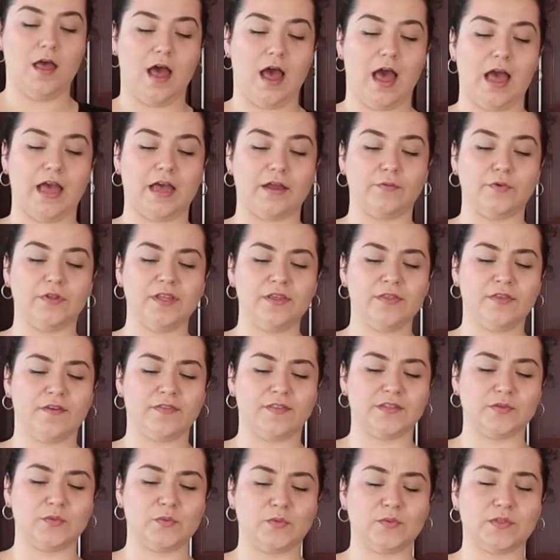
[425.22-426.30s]
I really thought
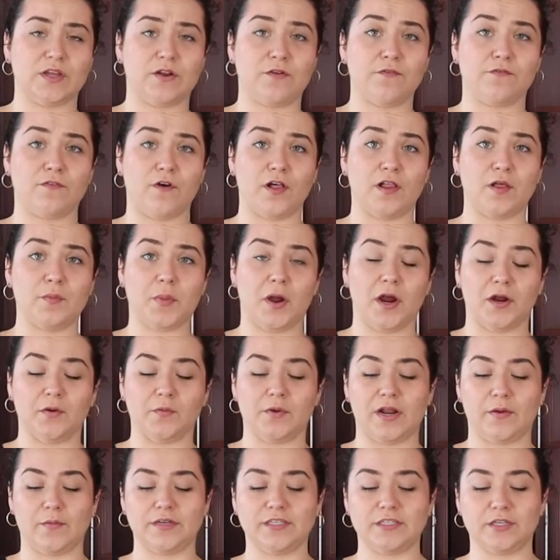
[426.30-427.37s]
this one was gonna fall apart
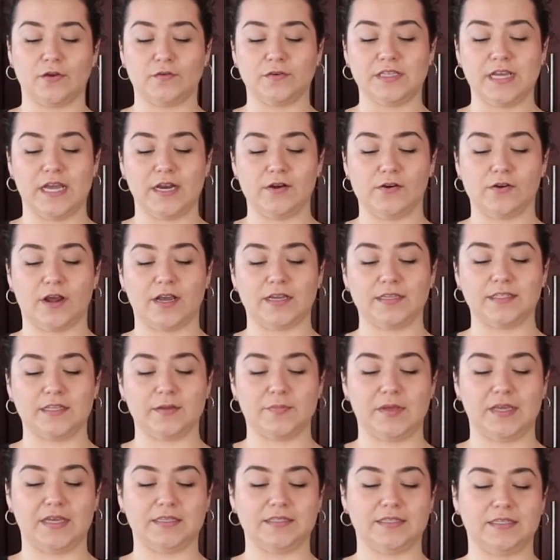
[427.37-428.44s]
when I went to go tenderize
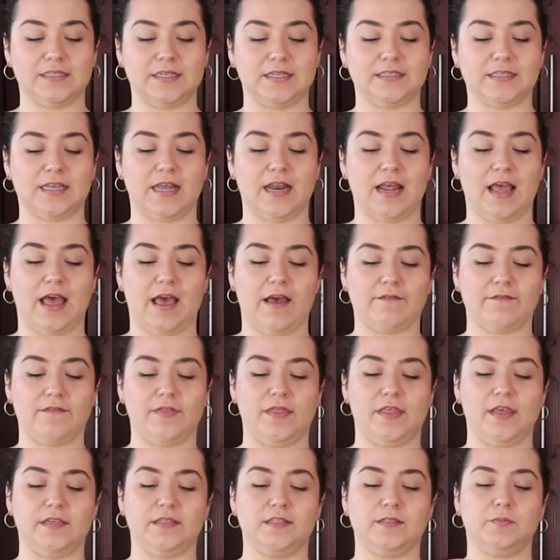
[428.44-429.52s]
it because it does kind of
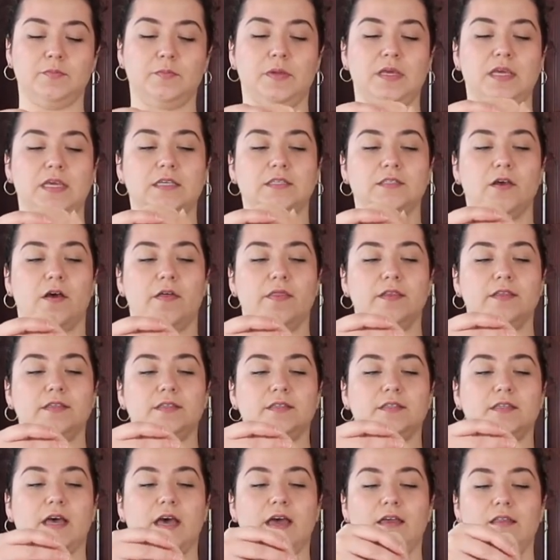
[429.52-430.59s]
have this piece on the
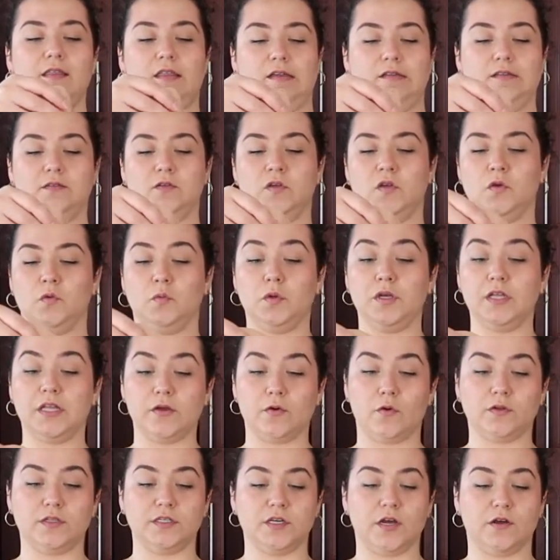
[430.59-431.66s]
side that's really
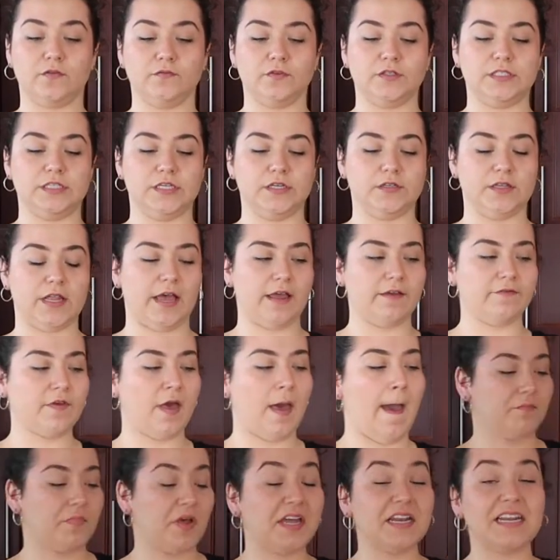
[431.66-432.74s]
holding on for dear life.
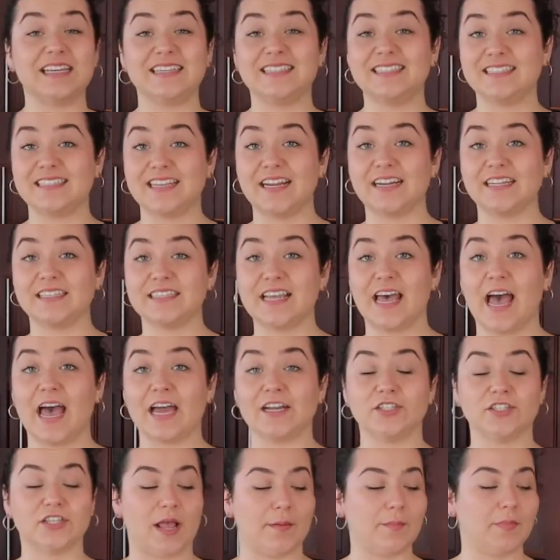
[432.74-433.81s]
But it stayed
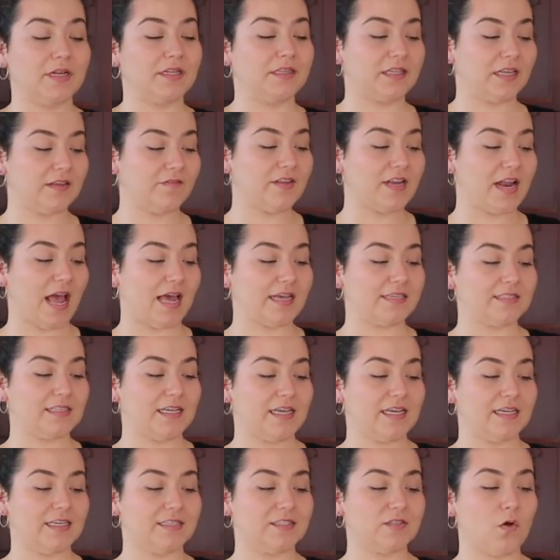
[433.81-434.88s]
attached. I'm gonna leave it as
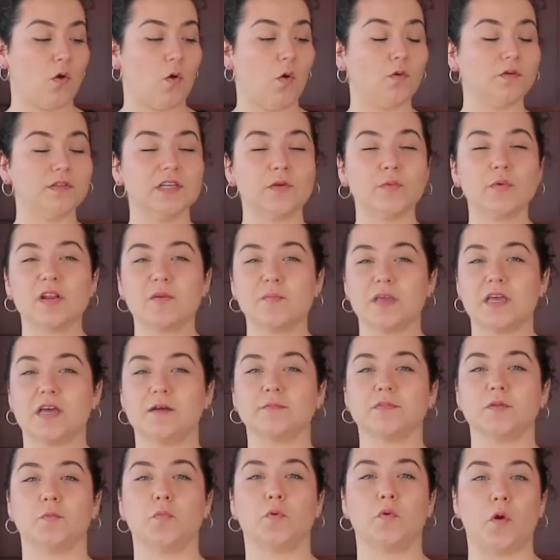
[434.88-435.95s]
is. Only when it
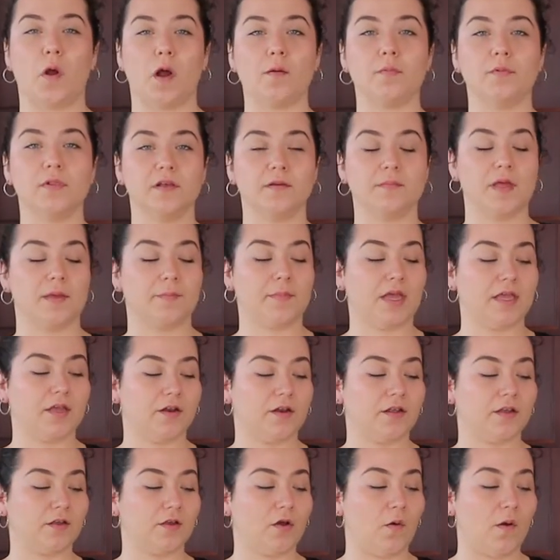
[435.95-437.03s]
becomes a problem am I
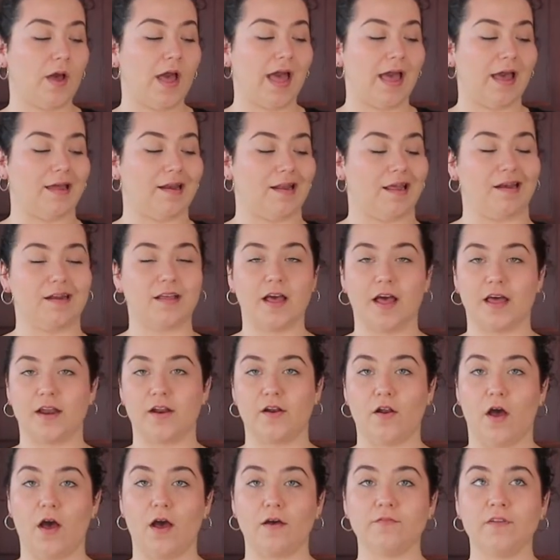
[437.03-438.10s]
gonna go ahead and cut
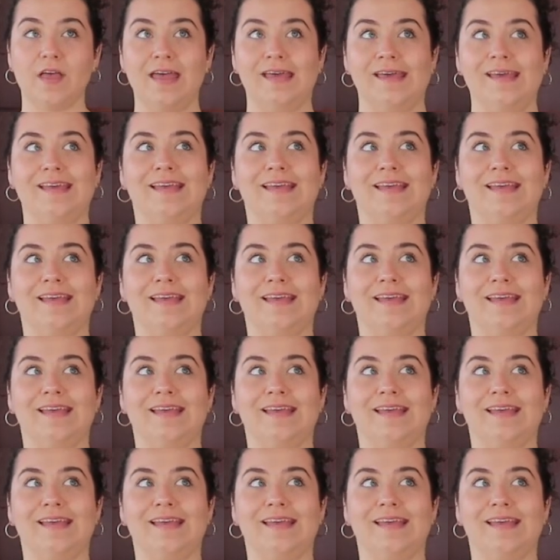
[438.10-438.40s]
it off.